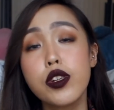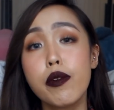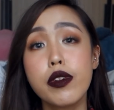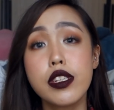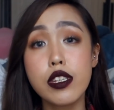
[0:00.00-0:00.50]

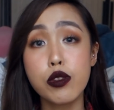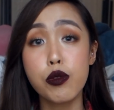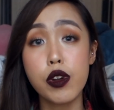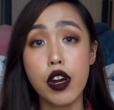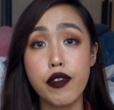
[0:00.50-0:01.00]
there was these
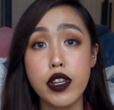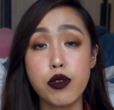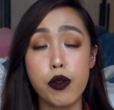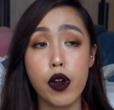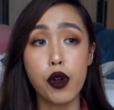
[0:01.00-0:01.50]
2 girlfriends
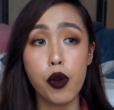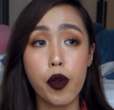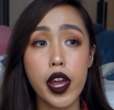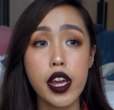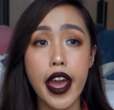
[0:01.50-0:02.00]
who are
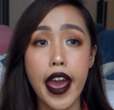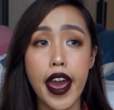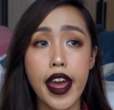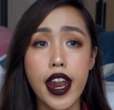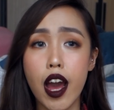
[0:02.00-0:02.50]
going
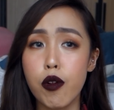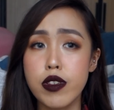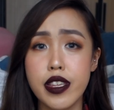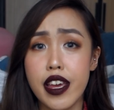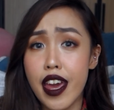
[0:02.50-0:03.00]
and I
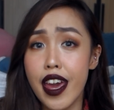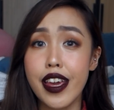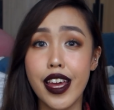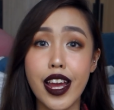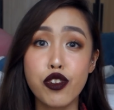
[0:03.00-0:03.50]
was like, hey,
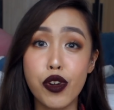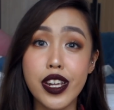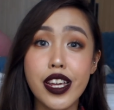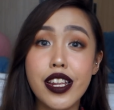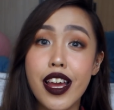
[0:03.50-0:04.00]
can I join
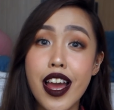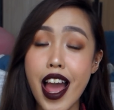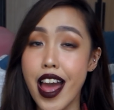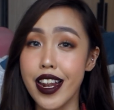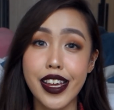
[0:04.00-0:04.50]
in?
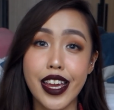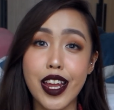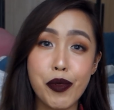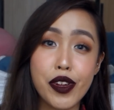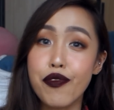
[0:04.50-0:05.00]
And like, can
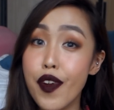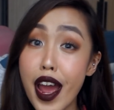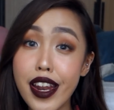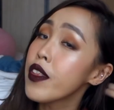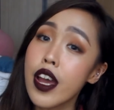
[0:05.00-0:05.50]
I bring a
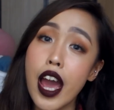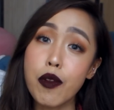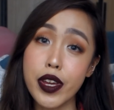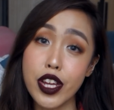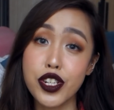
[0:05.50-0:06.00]
friend? And
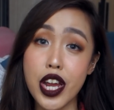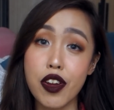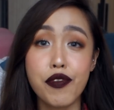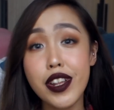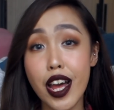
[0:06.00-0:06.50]
we can share
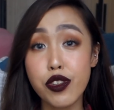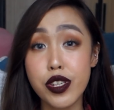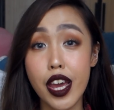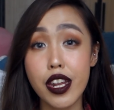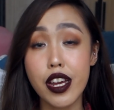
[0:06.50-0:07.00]
a villa
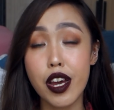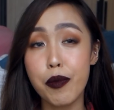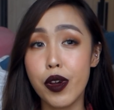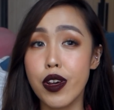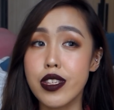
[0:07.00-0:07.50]
together
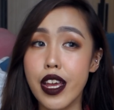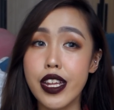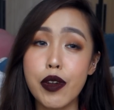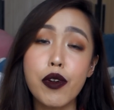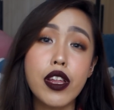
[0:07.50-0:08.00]
because like
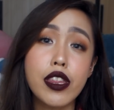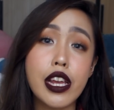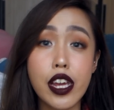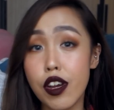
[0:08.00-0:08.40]
they were thinking